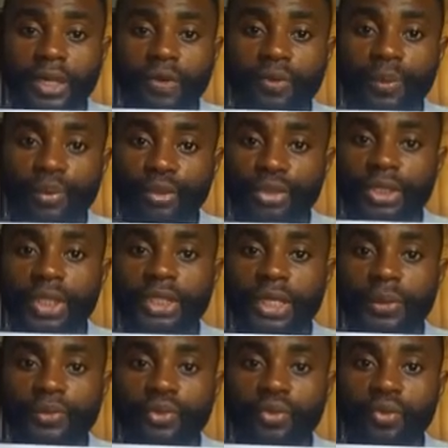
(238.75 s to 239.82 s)
We posted
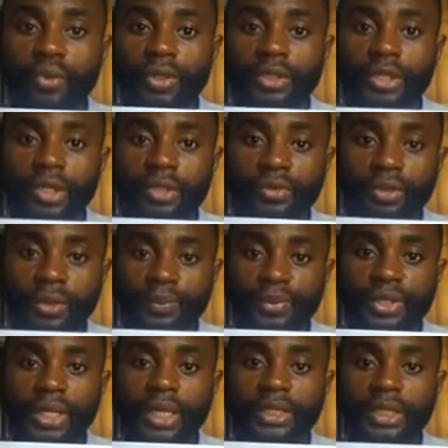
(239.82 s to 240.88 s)
them to what? To the
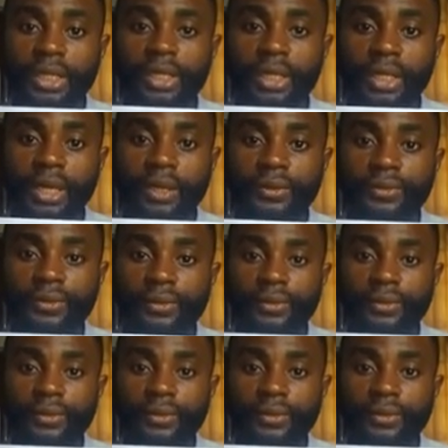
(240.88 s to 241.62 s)
P&L account.